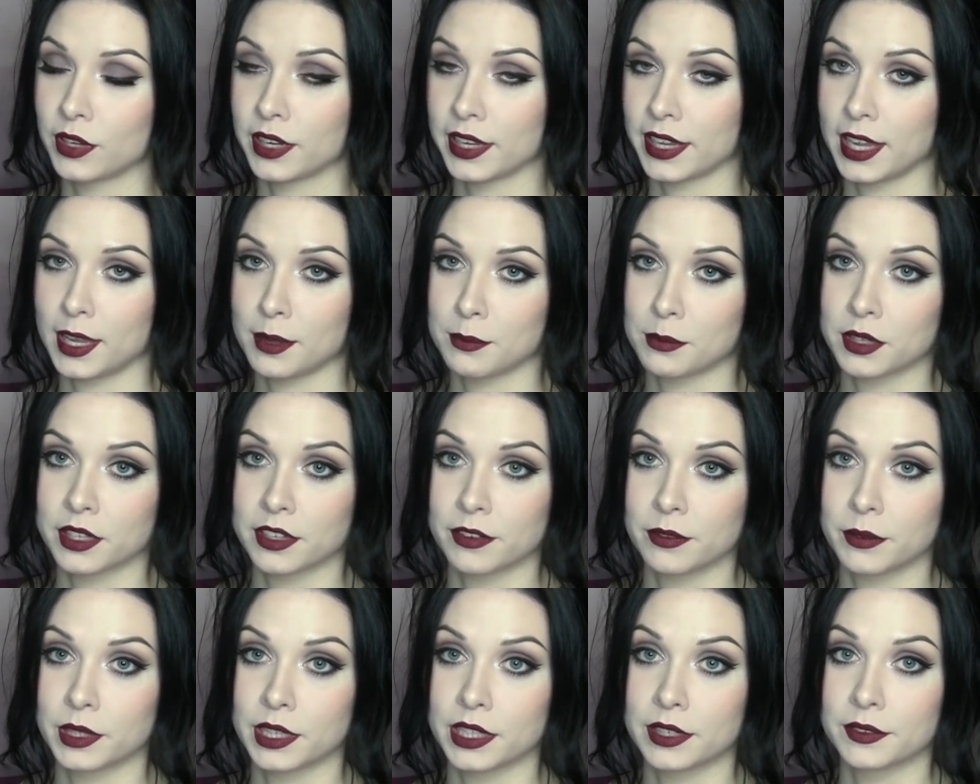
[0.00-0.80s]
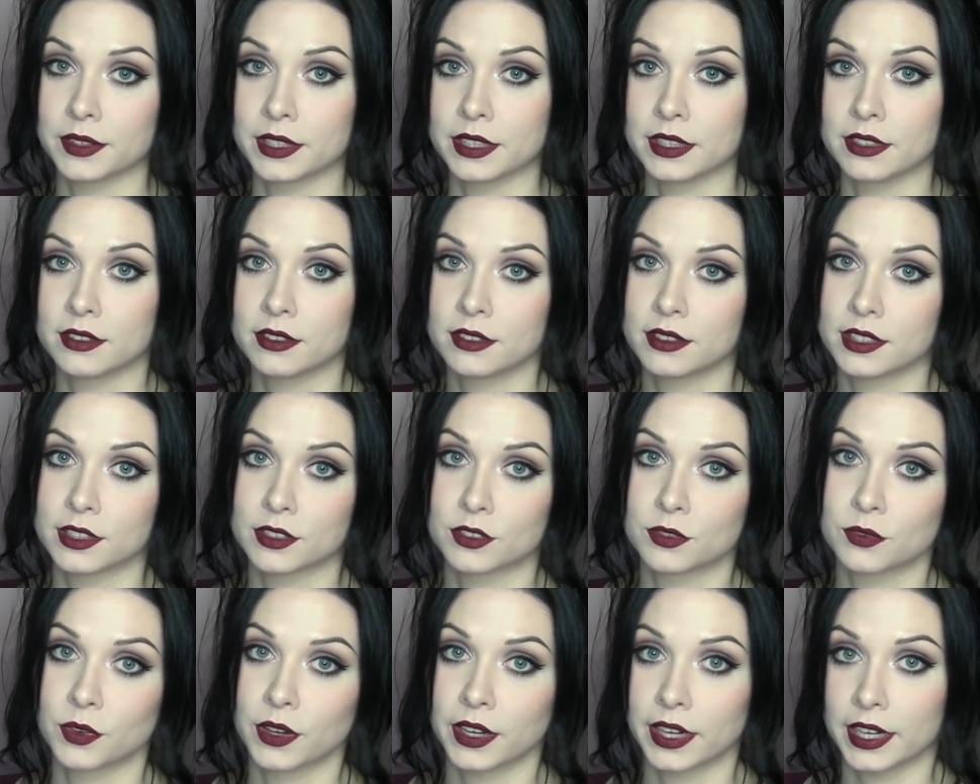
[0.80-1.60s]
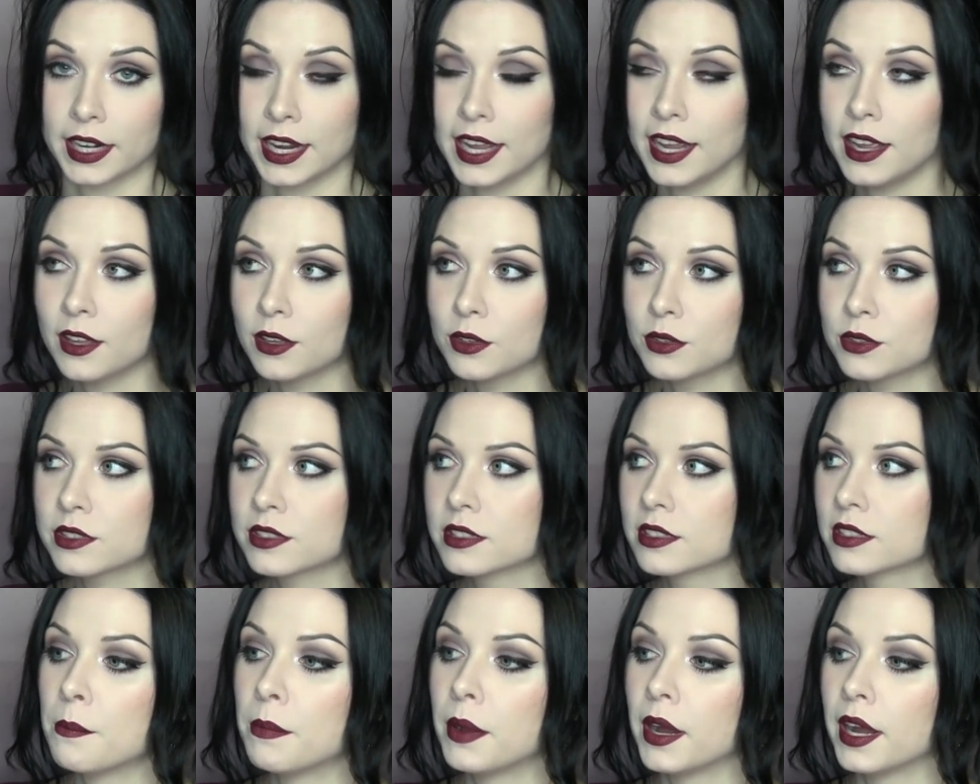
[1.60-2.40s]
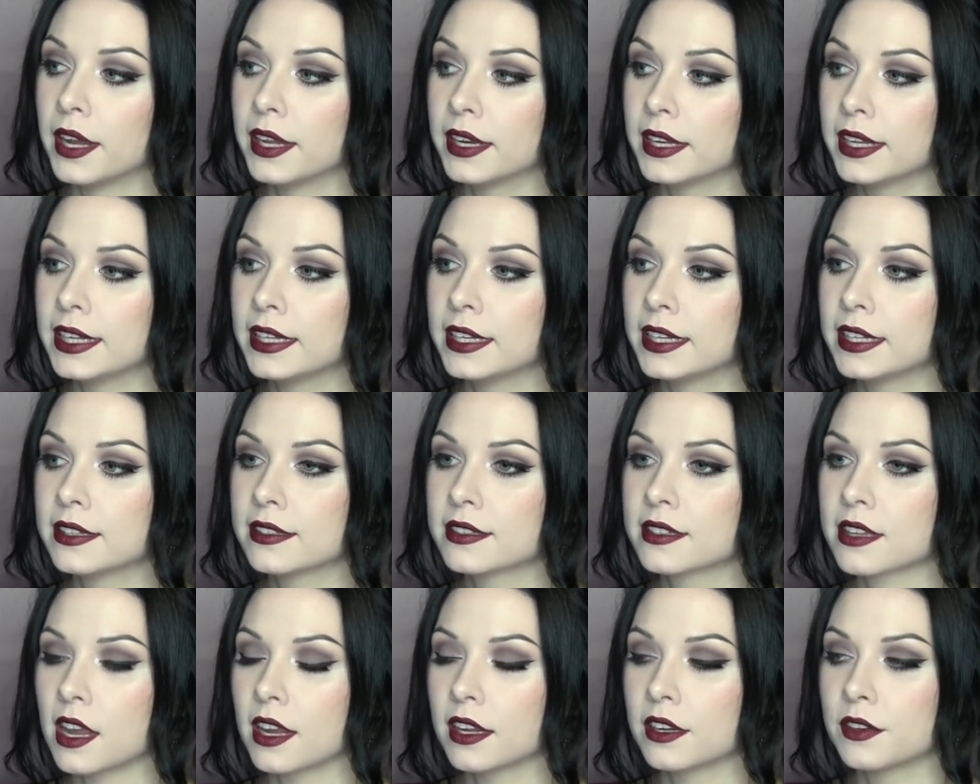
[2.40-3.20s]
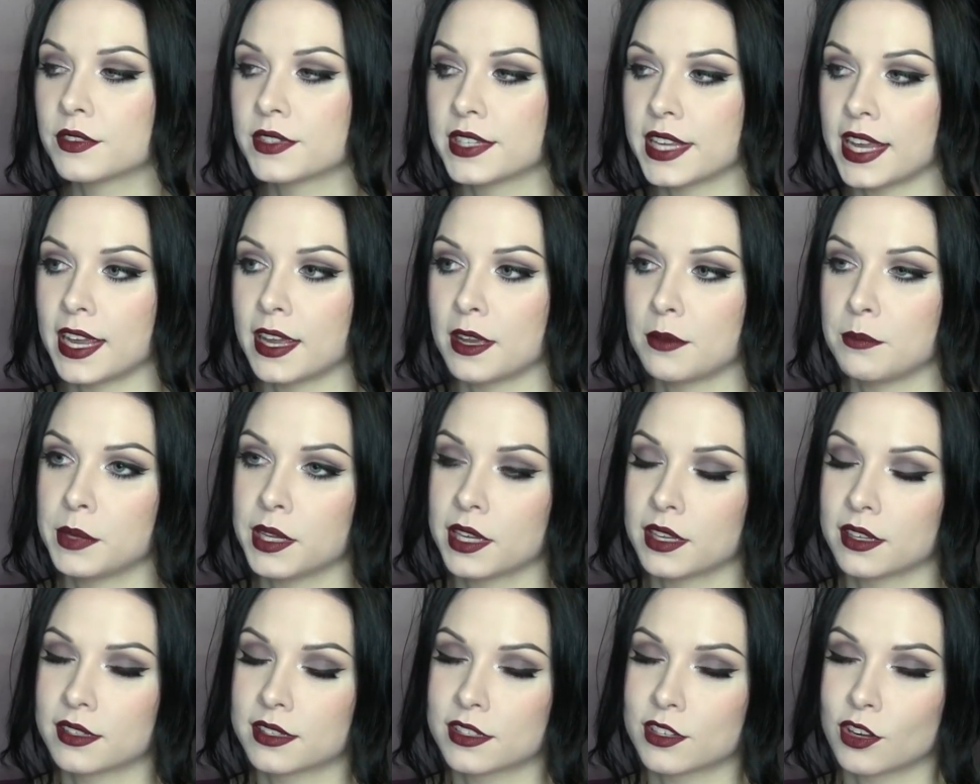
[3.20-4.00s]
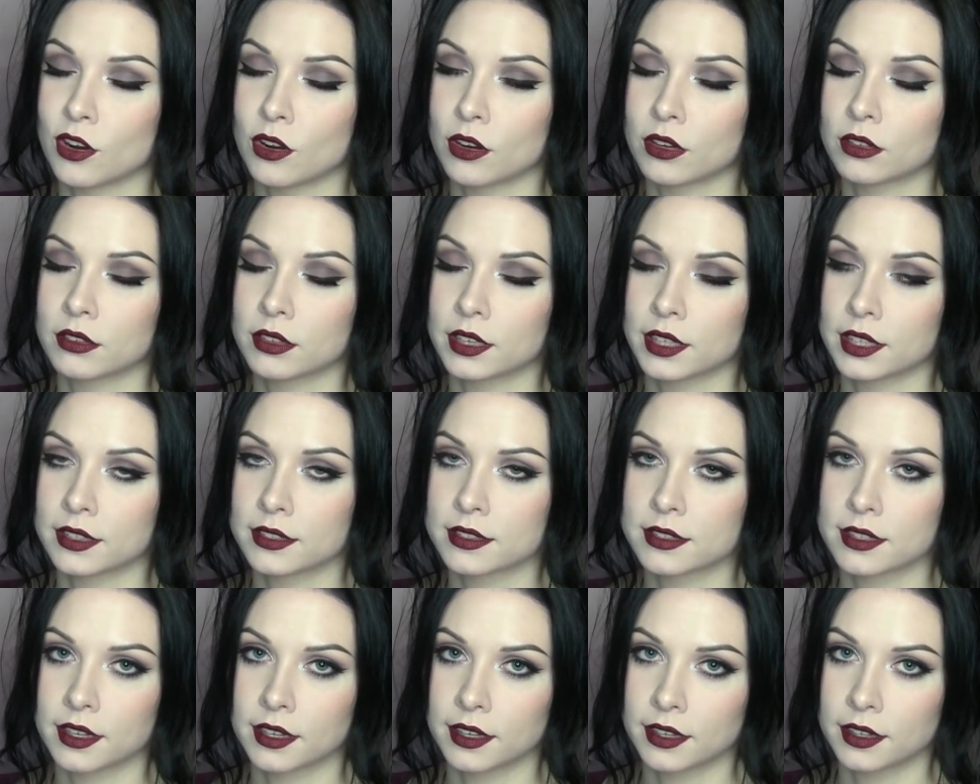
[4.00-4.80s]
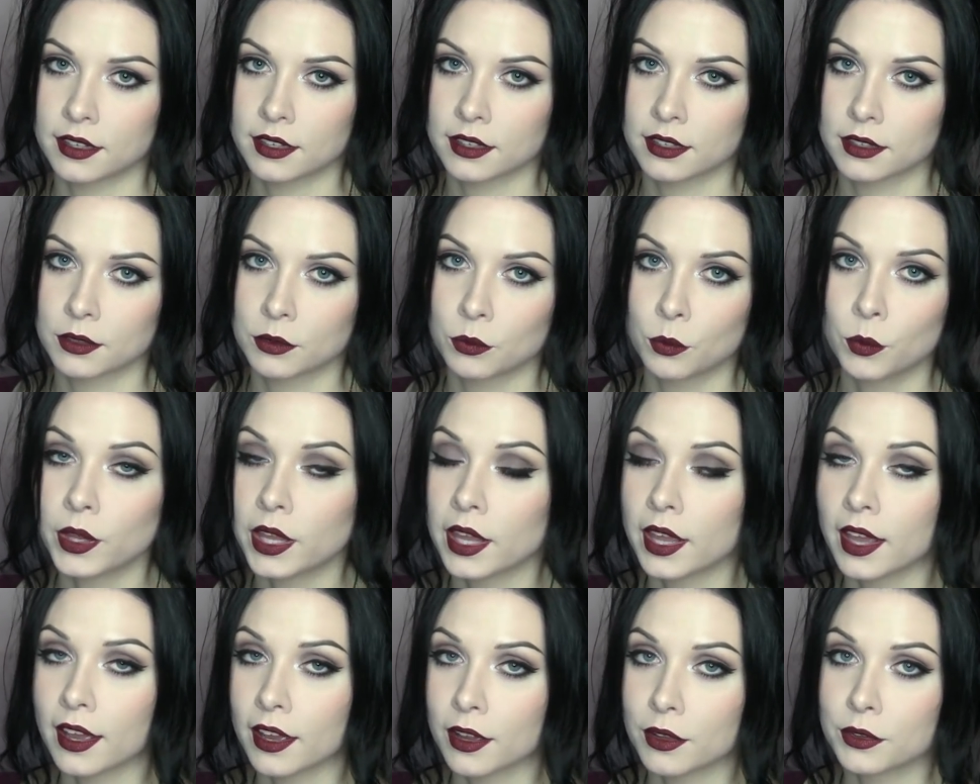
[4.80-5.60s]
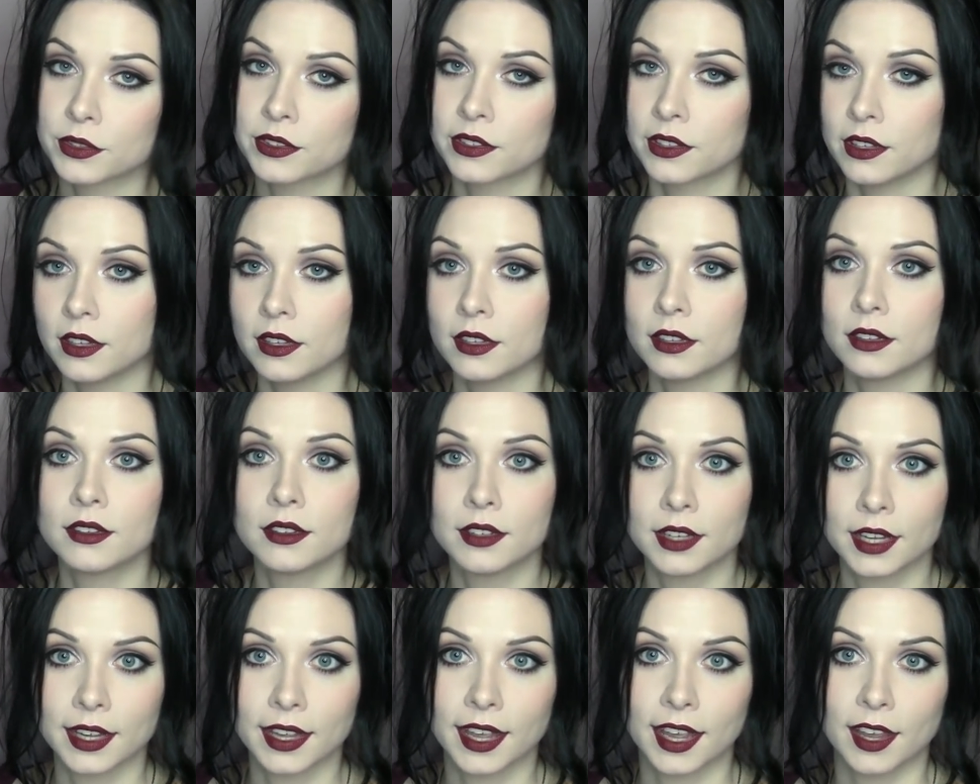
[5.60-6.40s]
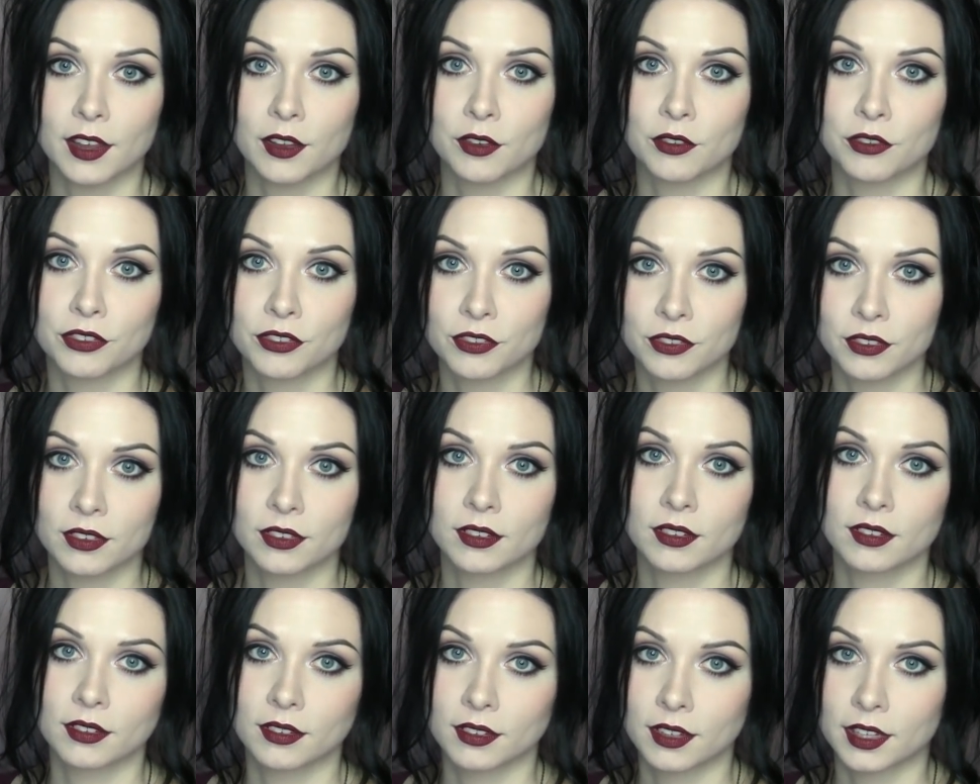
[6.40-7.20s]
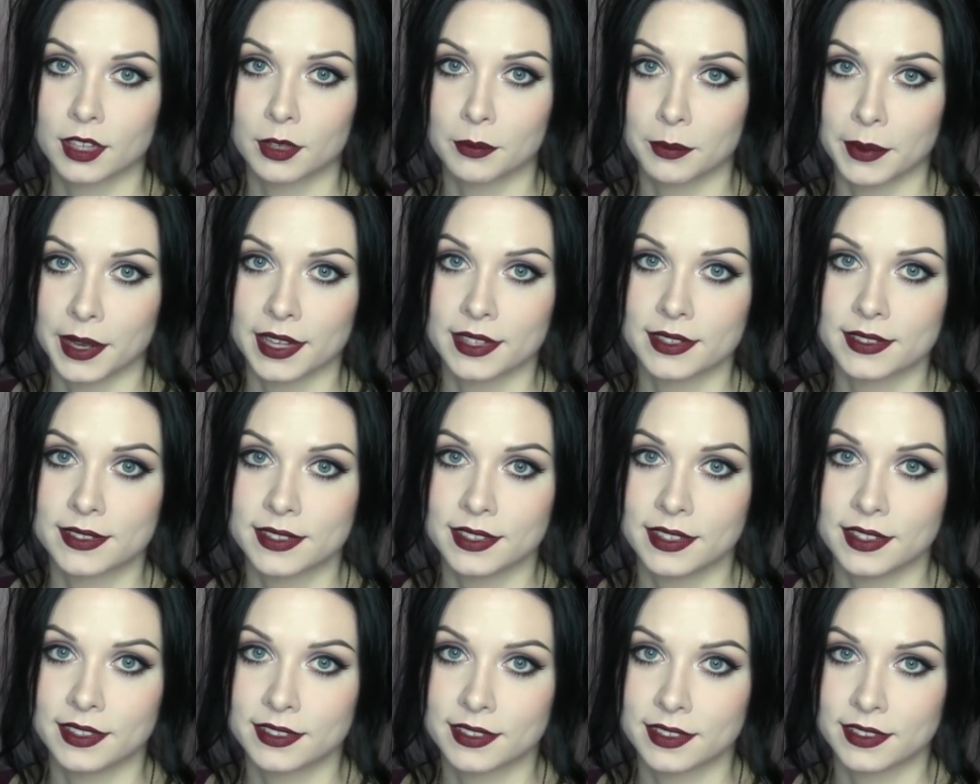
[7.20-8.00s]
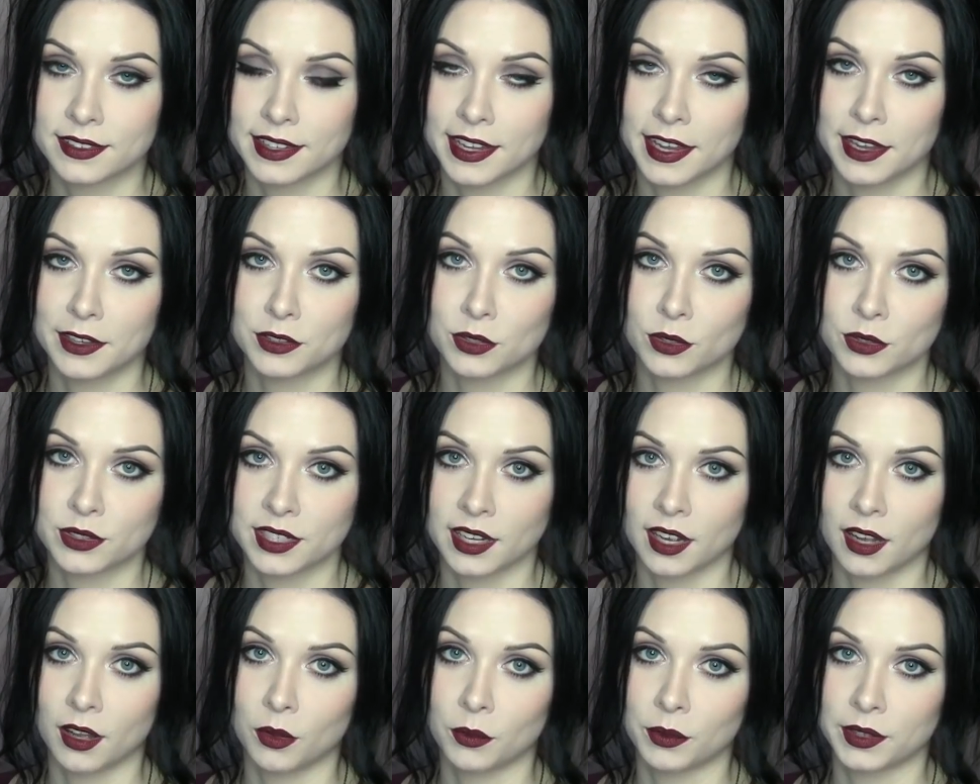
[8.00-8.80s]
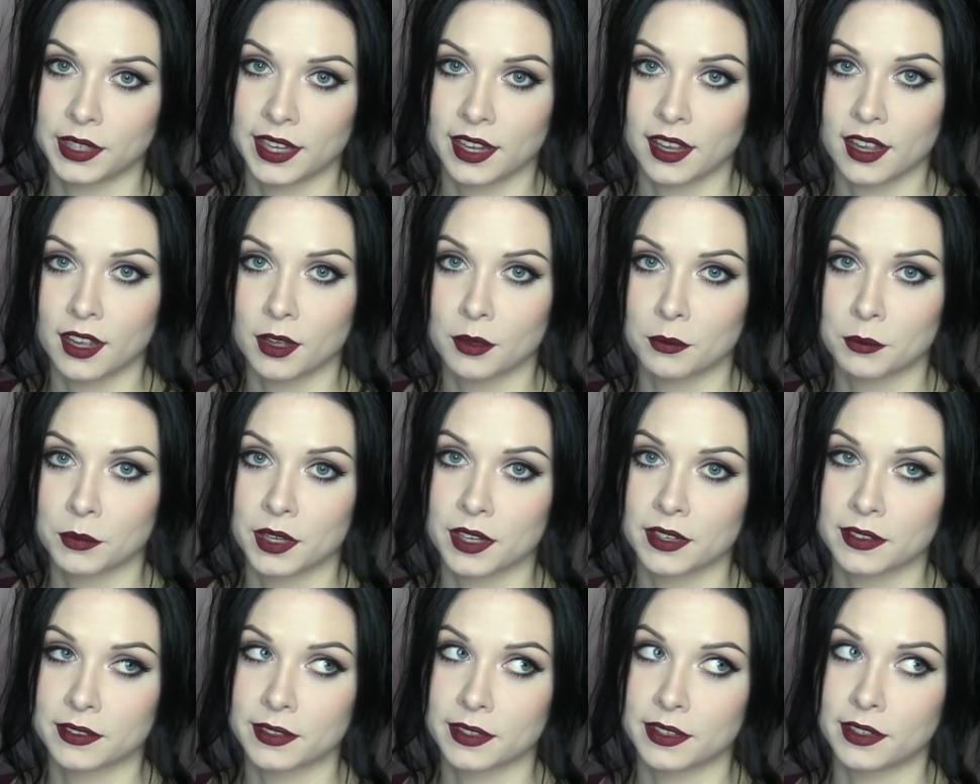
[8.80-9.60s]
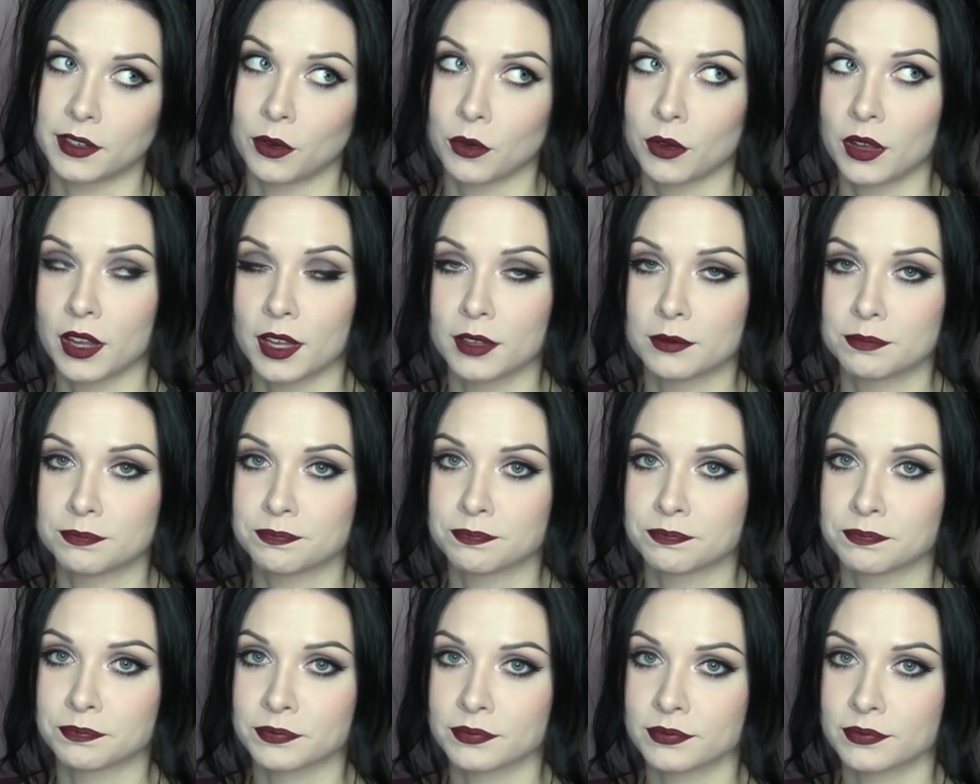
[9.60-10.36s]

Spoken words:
I can't believe we live in this freaking house, but it is kind of sad because there aren't things like, we can't go see Nick Cave and the Bad Seeds at the Ace Hotel when they come, because they don't come.